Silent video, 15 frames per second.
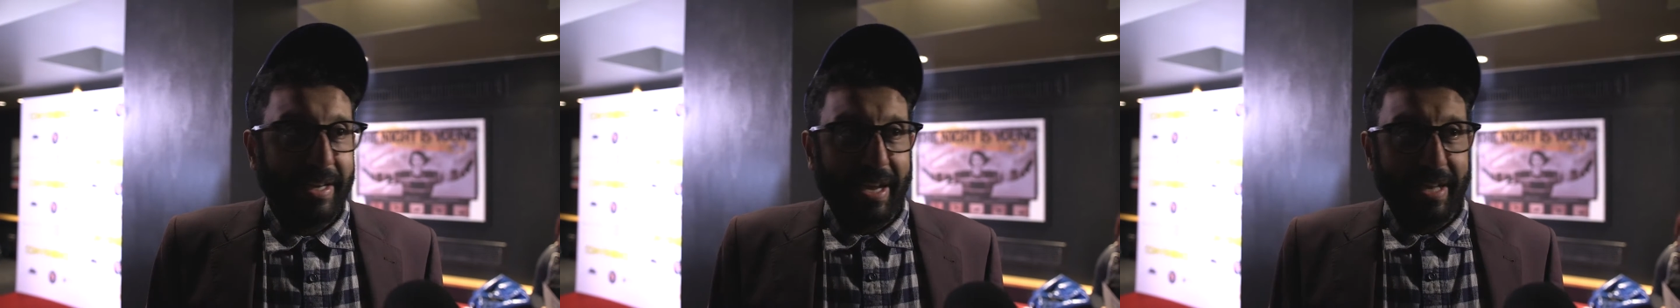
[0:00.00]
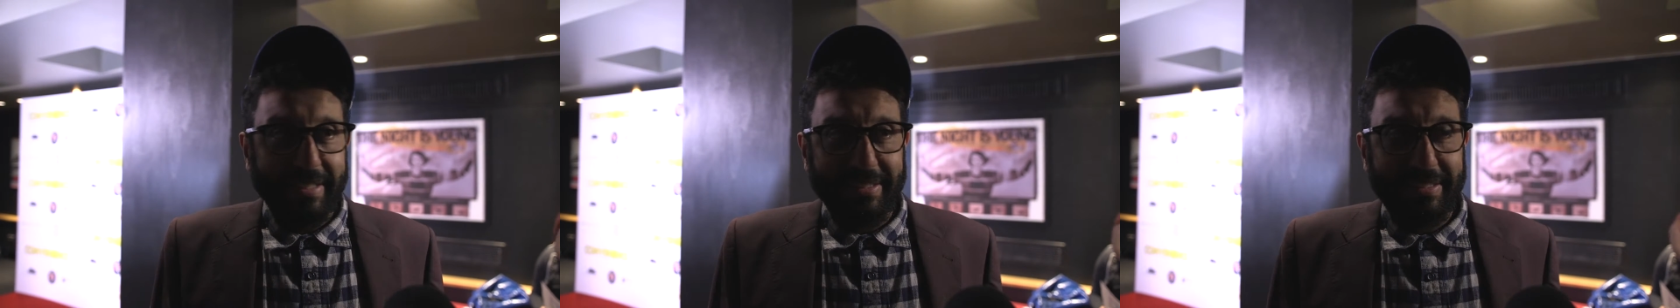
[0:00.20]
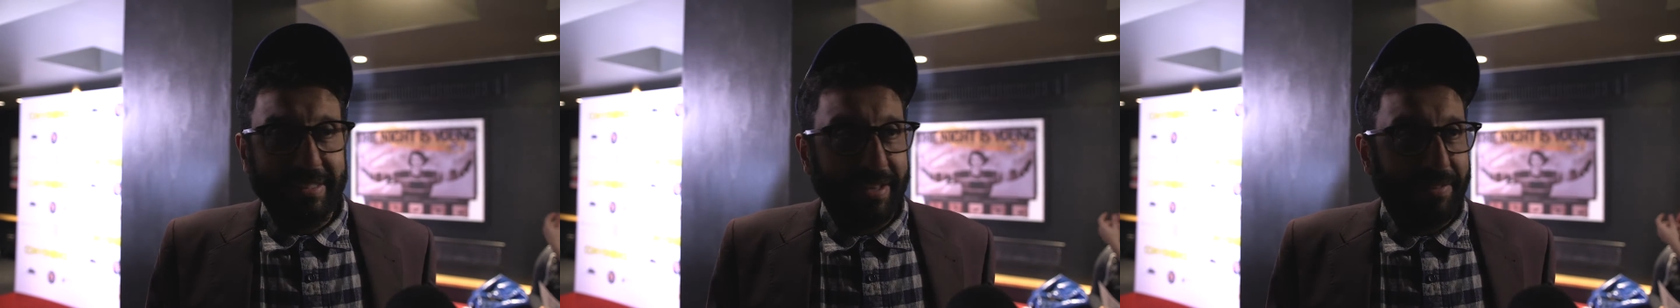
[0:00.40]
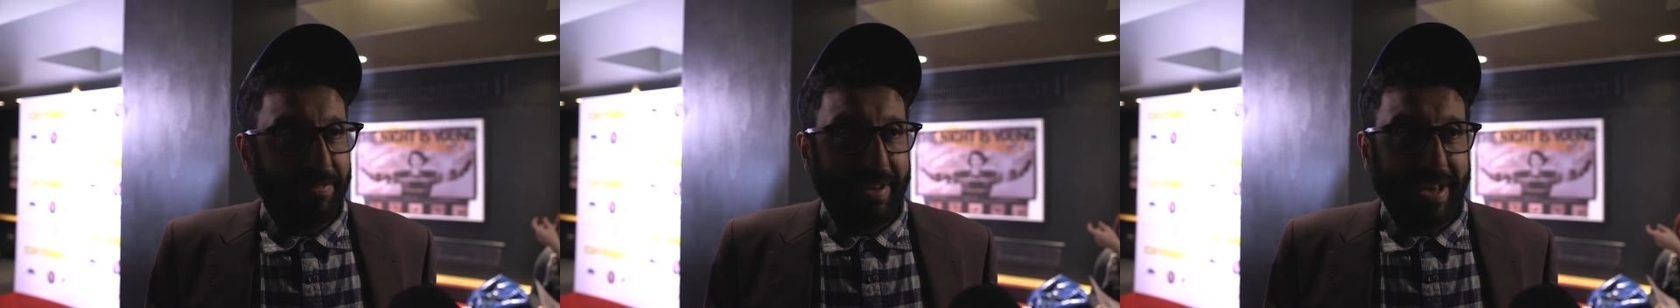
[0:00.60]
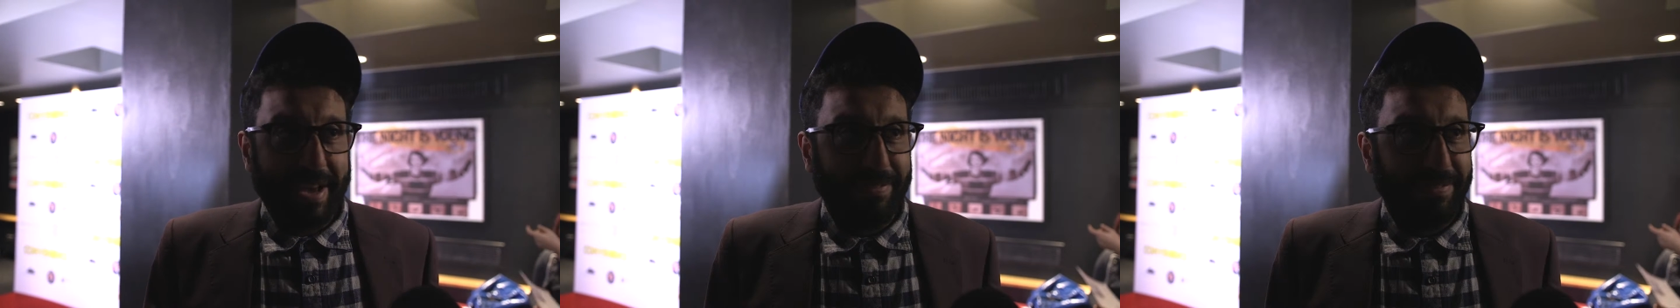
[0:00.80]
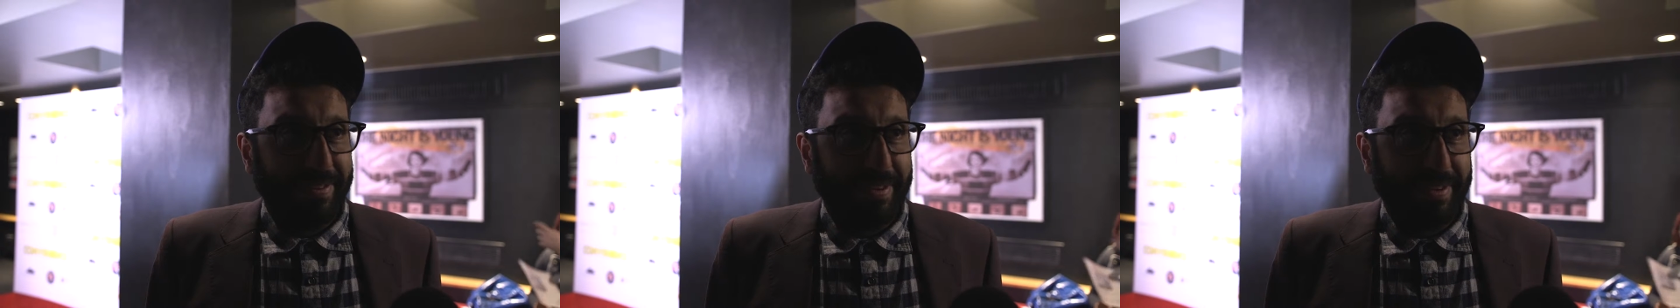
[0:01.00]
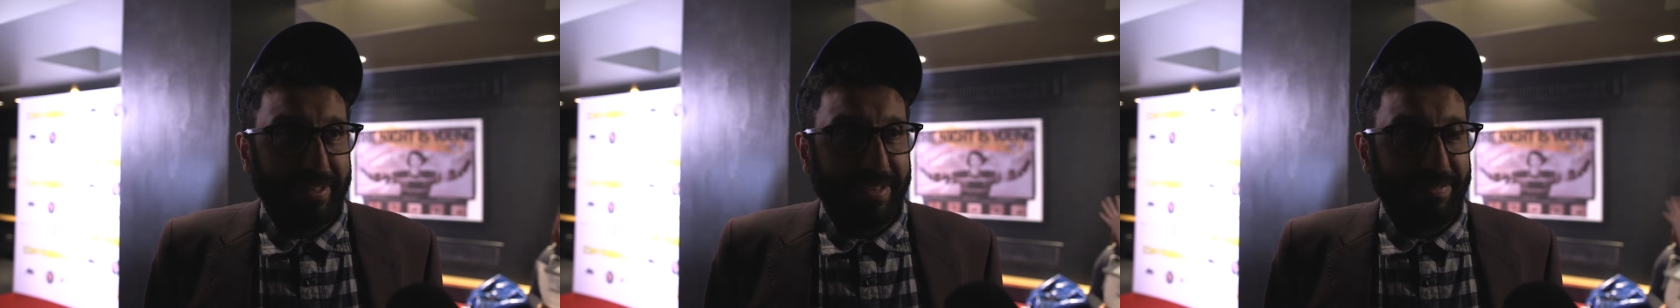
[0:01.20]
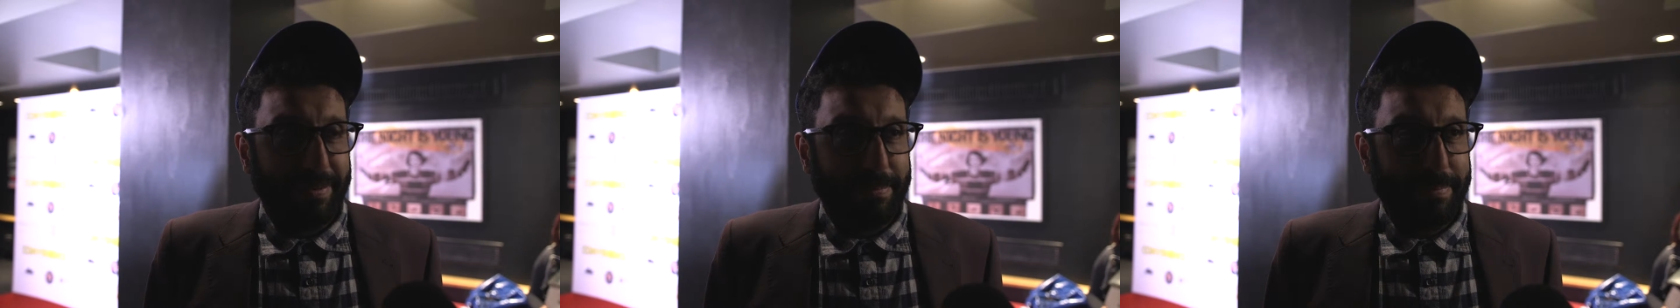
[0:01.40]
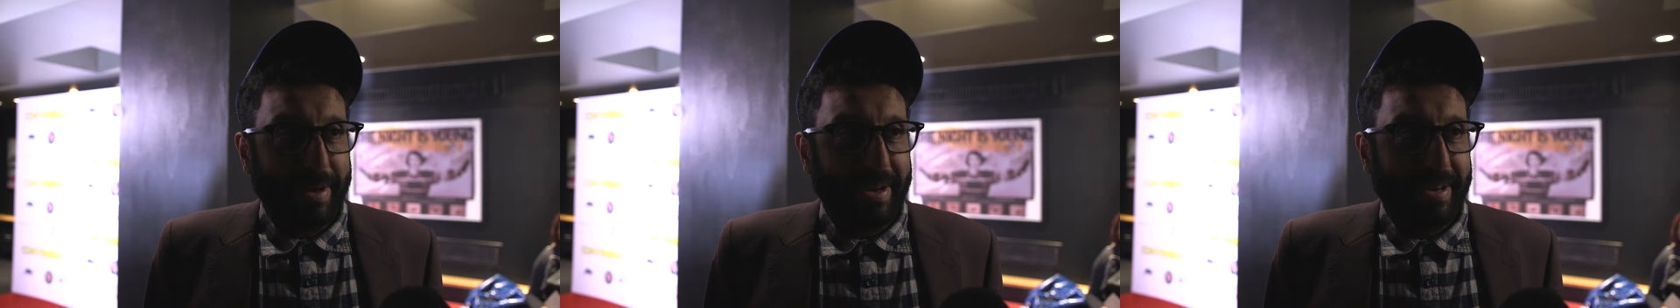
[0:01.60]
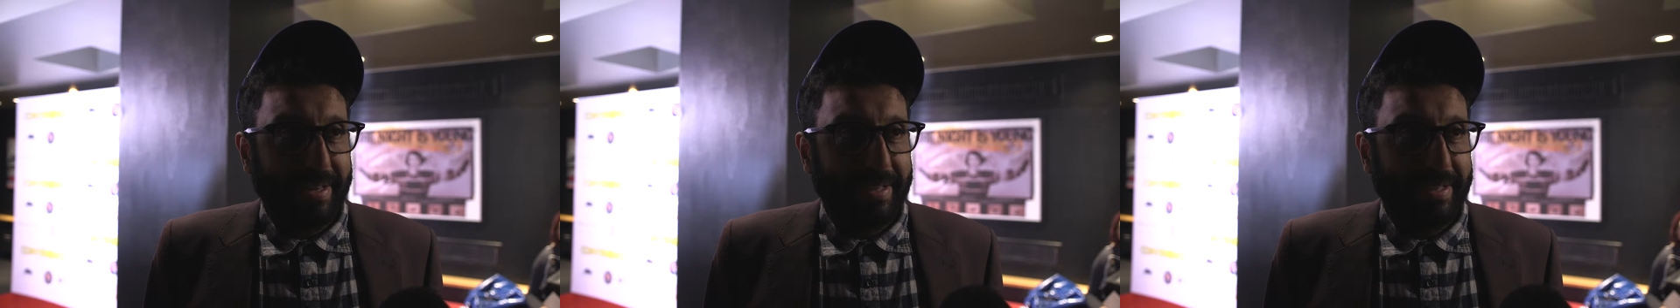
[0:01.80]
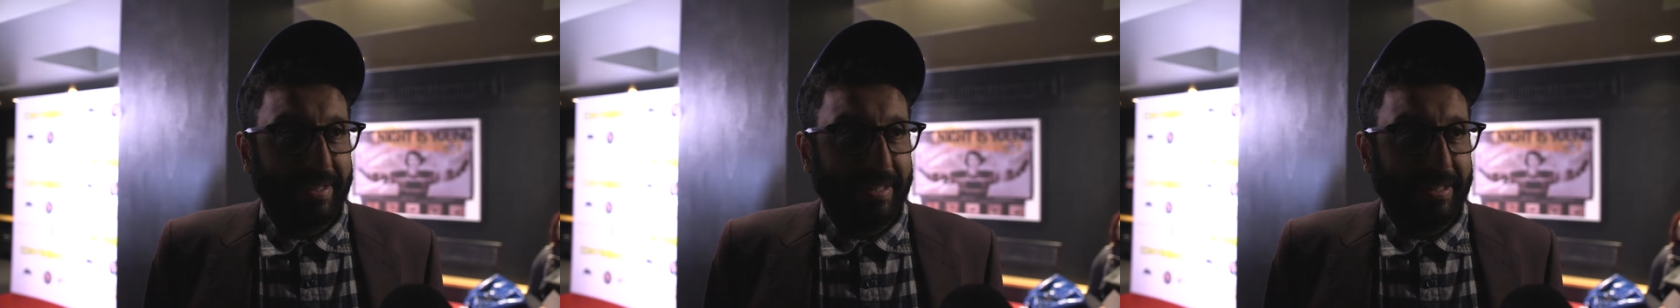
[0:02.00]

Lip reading: and it's never ever given back.